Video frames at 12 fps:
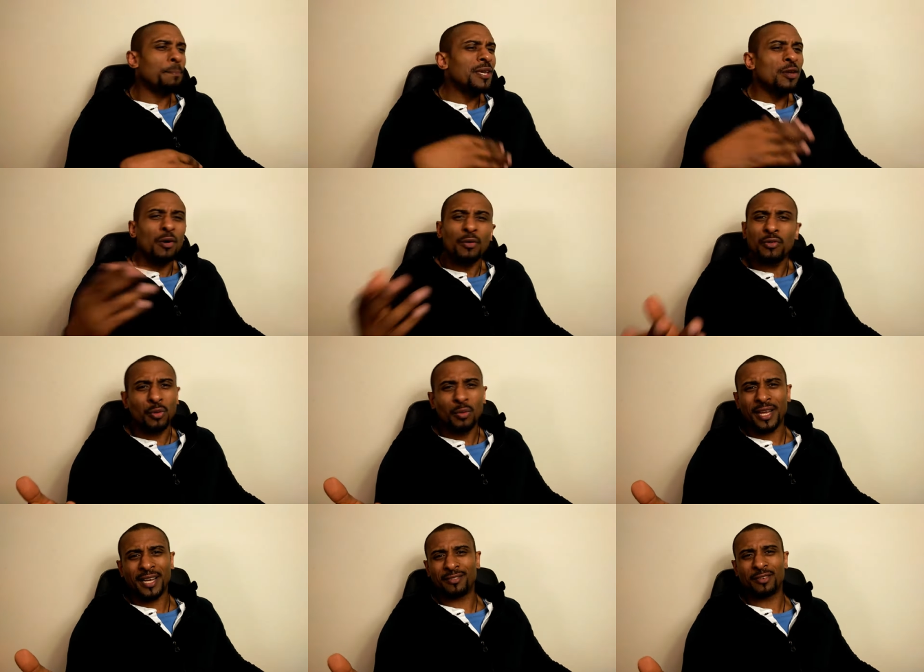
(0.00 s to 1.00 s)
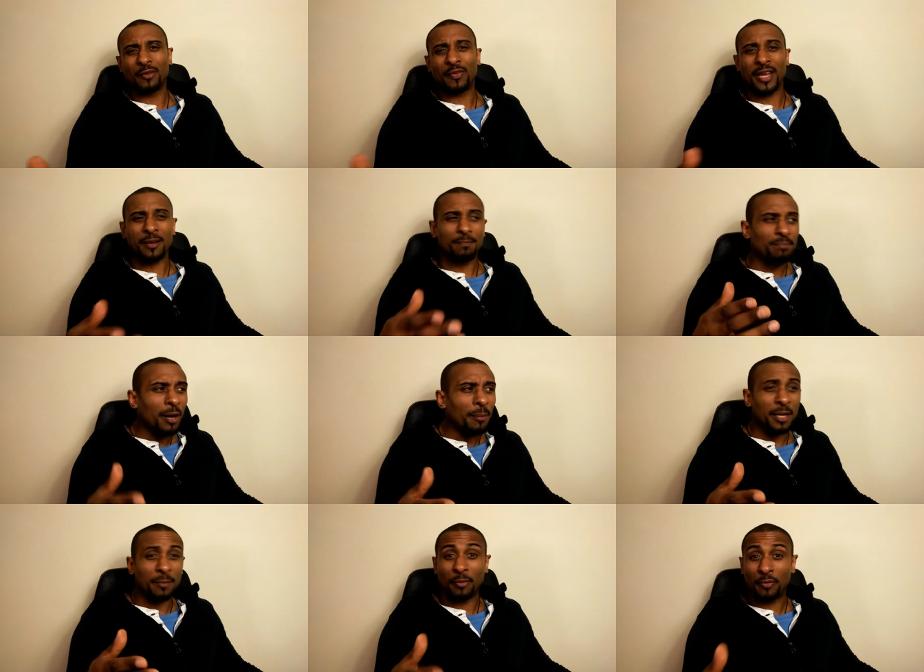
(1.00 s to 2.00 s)
beyond all that stuff like
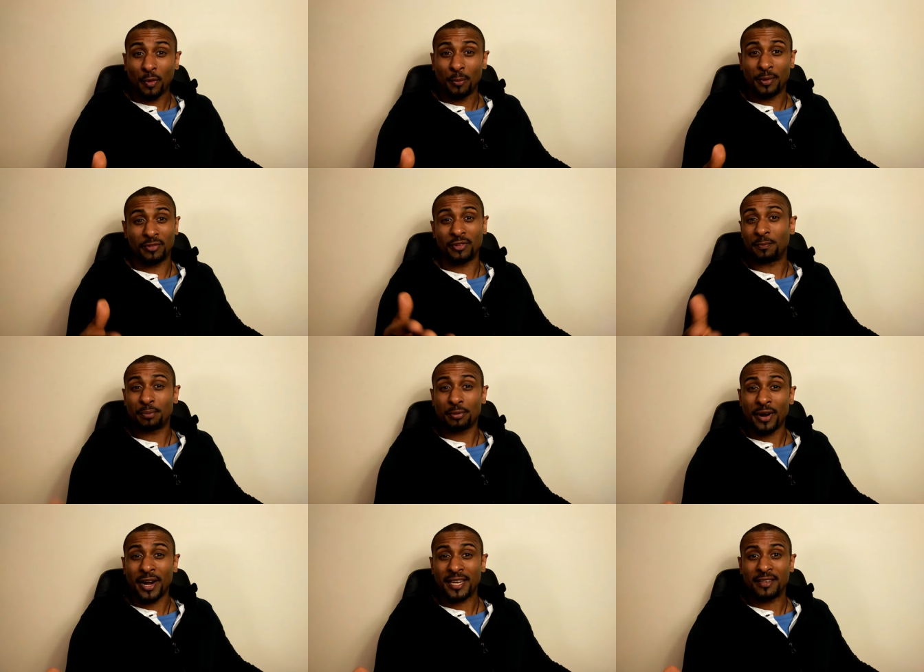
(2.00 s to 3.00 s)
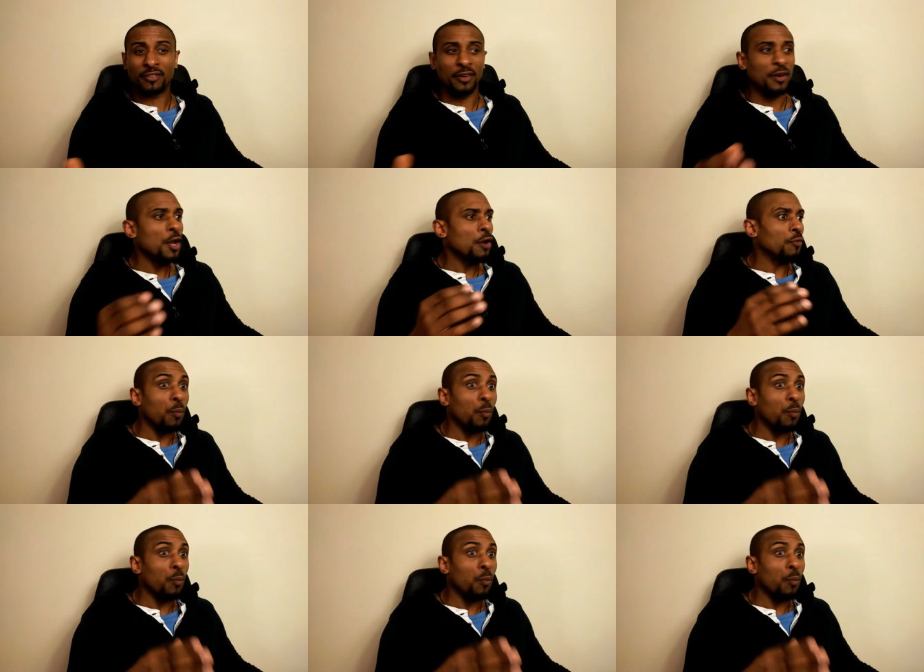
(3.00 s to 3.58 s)
public performance and praise and